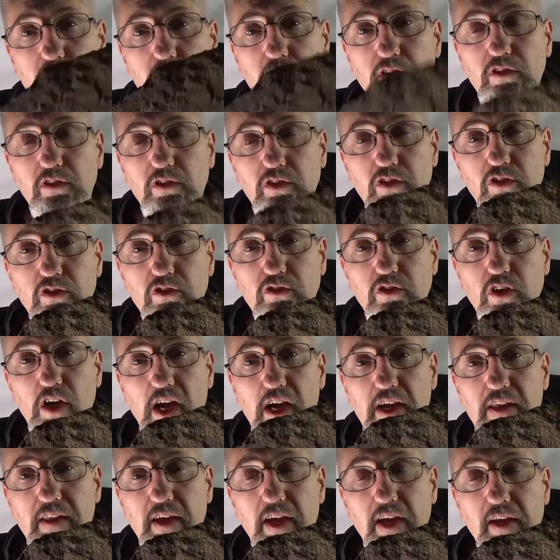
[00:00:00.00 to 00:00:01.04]
should try
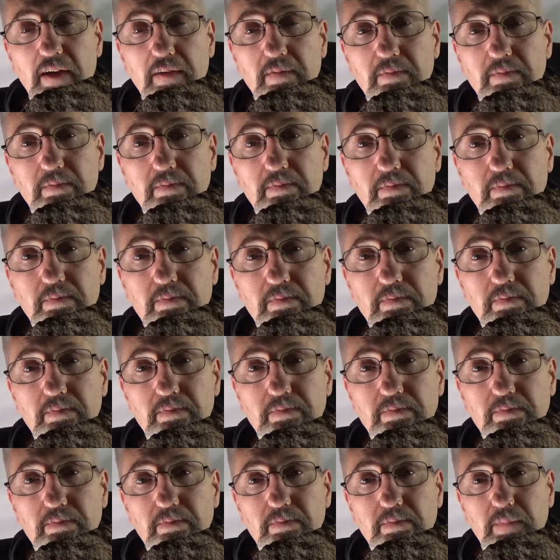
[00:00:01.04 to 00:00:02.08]
that,
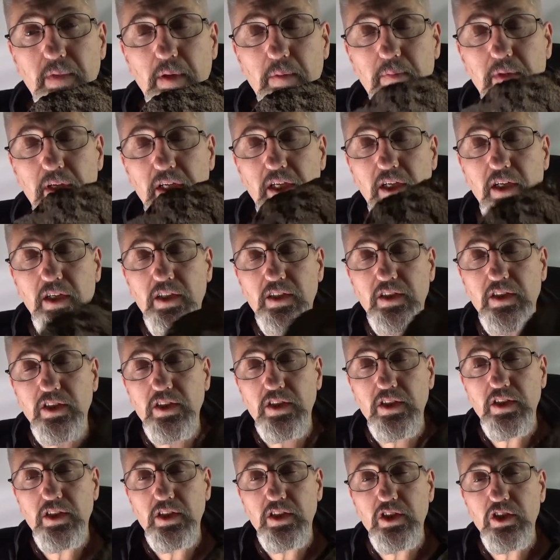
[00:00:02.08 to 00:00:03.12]
because
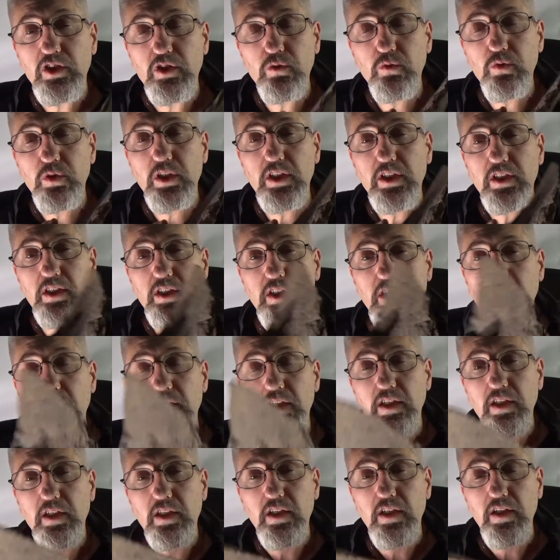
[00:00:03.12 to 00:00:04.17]
you can
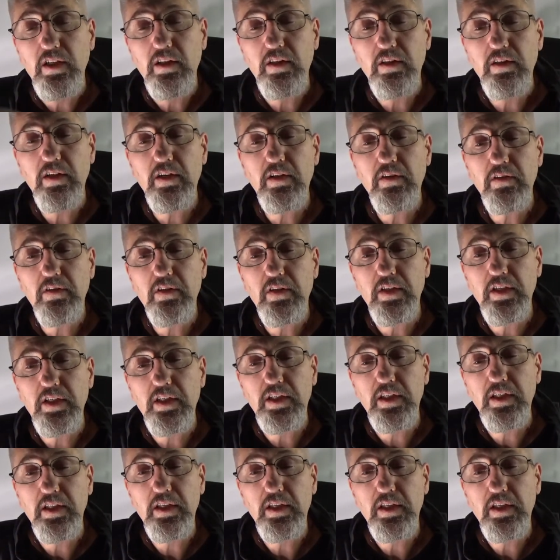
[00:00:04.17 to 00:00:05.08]
literally